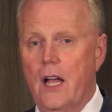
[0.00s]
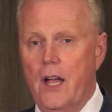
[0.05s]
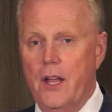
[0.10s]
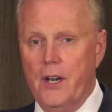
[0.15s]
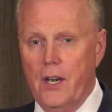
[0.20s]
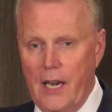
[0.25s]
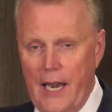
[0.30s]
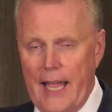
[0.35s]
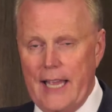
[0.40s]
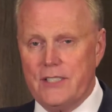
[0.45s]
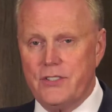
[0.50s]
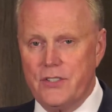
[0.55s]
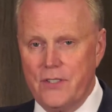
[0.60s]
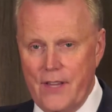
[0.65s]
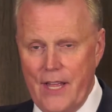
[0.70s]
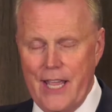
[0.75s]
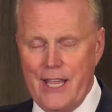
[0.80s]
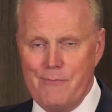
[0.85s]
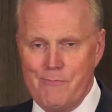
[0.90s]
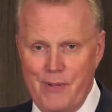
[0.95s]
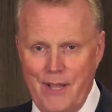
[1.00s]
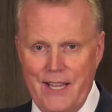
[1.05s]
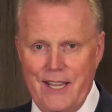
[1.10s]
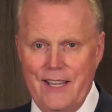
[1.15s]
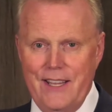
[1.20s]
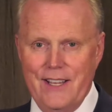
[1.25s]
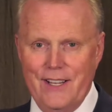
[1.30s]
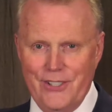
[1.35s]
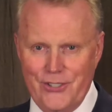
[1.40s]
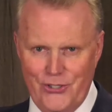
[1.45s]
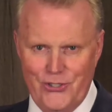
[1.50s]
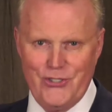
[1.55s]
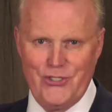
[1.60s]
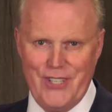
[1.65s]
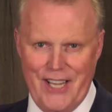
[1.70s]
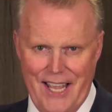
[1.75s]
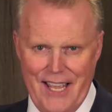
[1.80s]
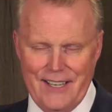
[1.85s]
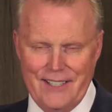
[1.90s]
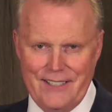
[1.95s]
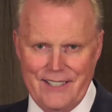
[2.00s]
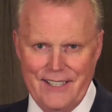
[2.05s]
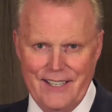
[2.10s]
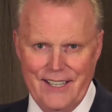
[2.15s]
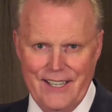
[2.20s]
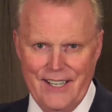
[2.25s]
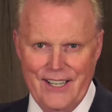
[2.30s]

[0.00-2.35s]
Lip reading: unless they be sent?